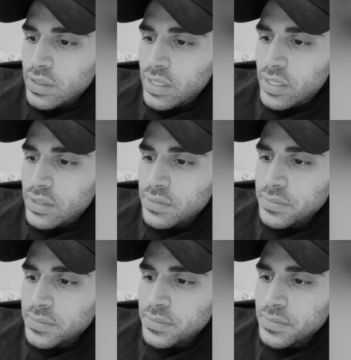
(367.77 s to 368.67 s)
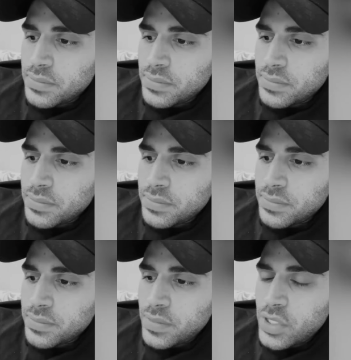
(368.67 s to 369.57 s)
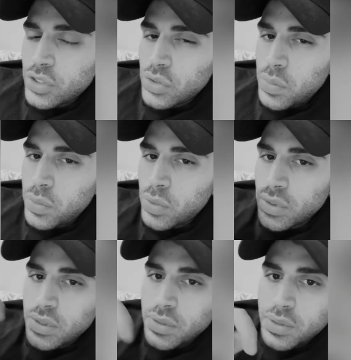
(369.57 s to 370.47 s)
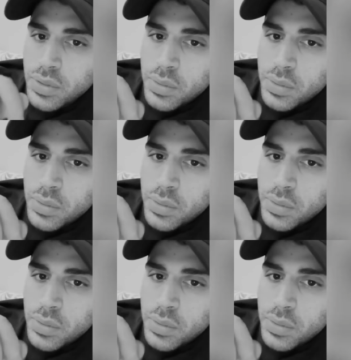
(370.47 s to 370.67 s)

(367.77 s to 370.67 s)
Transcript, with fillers: And there's no point in